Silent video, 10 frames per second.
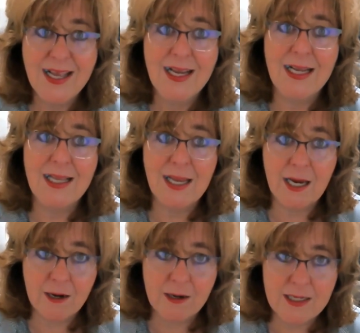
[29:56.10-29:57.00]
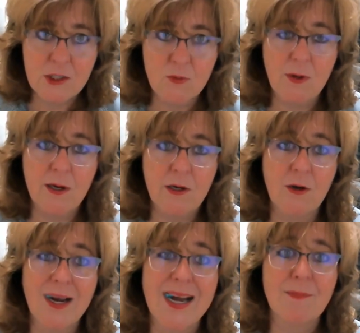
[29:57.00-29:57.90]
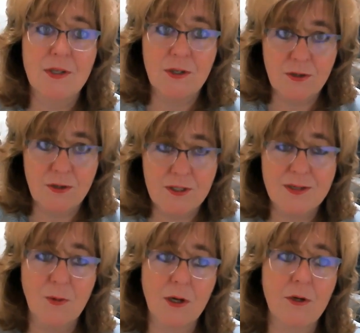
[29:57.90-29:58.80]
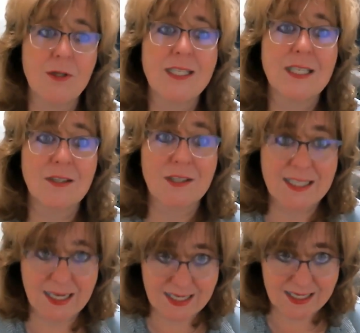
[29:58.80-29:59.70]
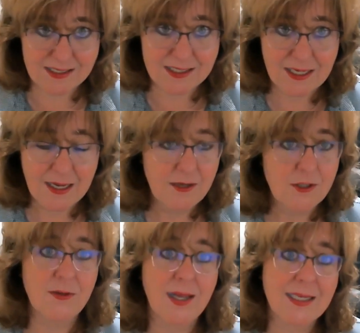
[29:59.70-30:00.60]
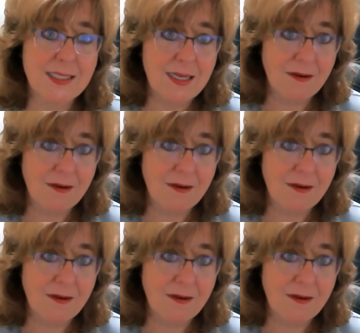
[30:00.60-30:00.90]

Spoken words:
in the areas where your aptitudes and where your skill set is. So that's the